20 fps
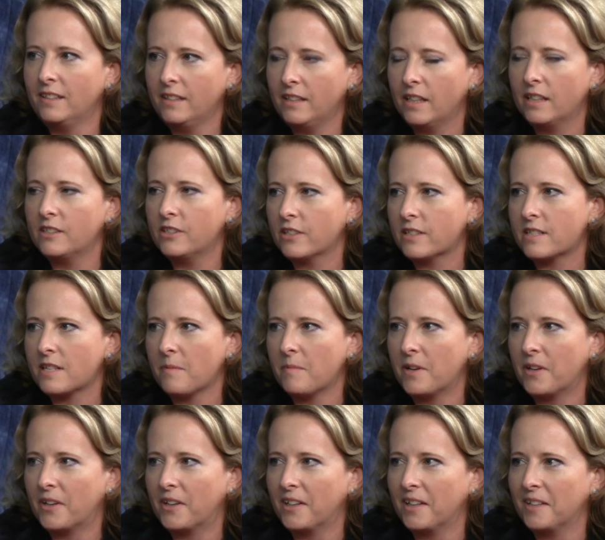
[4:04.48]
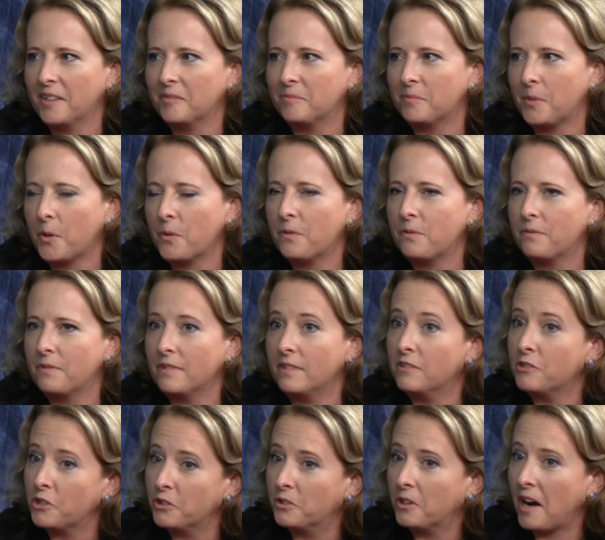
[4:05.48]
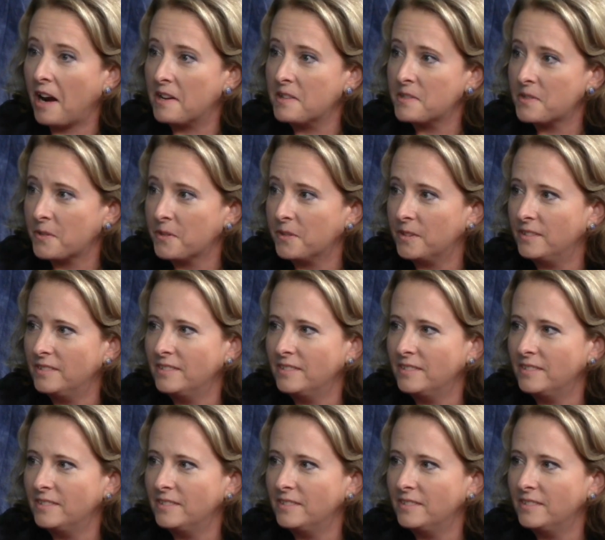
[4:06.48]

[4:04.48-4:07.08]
Yeah, I took seminary both in junior high school